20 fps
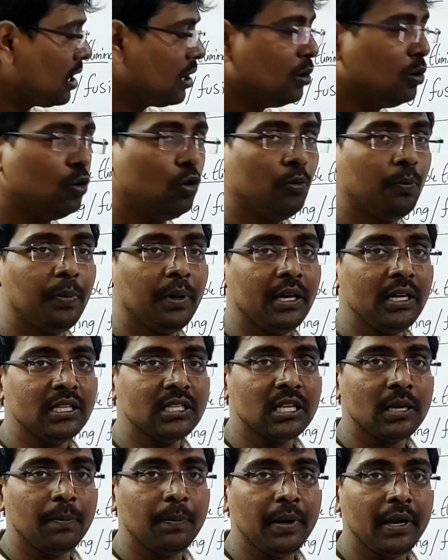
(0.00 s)
the loop
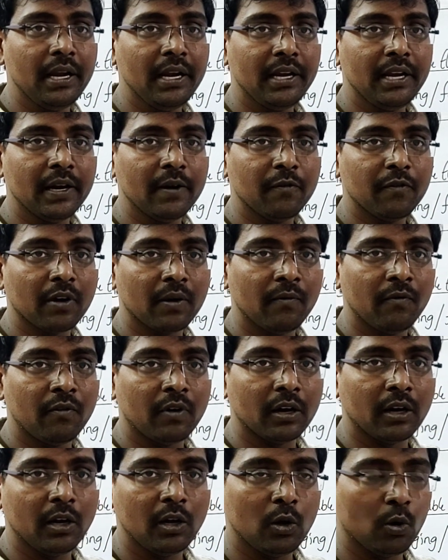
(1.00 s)
is repeated from
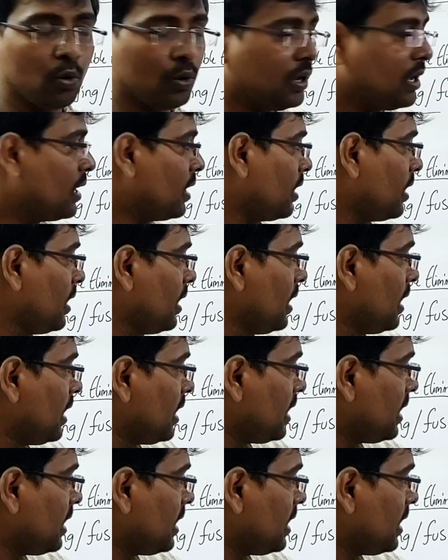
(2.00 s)
1 to n.